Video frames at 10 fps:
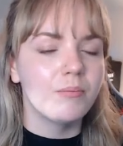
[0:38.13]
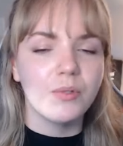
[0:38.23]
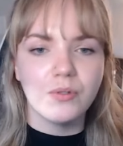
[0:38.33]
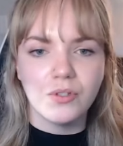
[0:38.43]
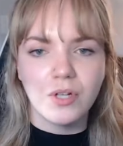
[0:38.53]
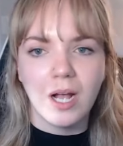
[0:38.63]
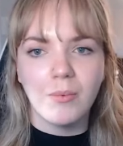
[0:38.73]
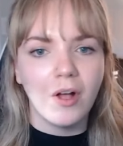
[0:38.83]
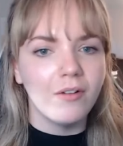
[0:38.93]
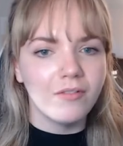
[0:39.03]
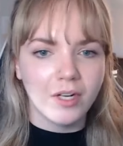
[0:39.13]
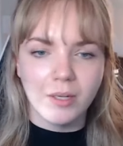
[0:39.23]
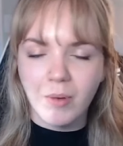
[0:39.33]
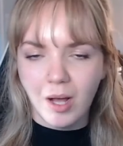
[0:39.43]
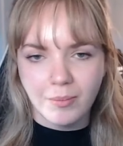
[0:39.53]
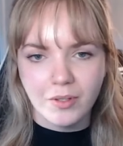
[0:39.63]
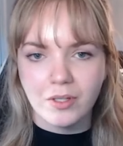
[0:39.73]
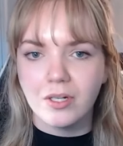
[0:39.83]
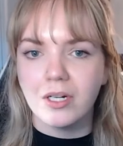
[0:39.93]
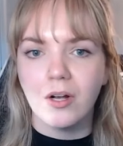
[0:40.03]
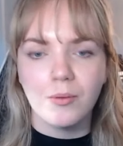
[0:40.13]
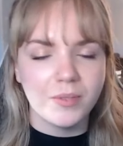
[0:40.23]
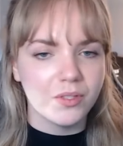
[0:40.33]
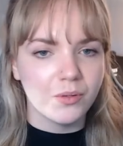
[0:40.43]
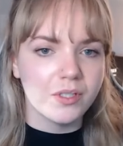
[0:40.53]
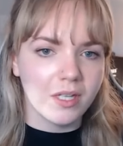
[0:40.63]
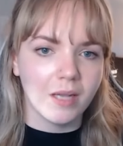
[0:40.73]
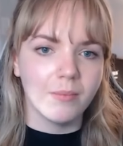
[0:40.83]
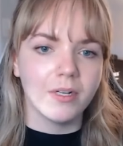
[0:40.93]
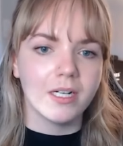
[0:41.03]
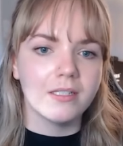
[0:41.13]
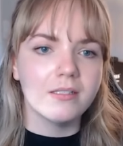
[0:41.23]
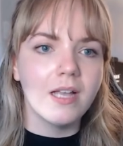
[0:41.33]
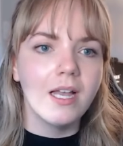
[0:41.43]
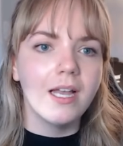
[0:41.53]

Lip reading: Bootstrap, all very popular open source libraries.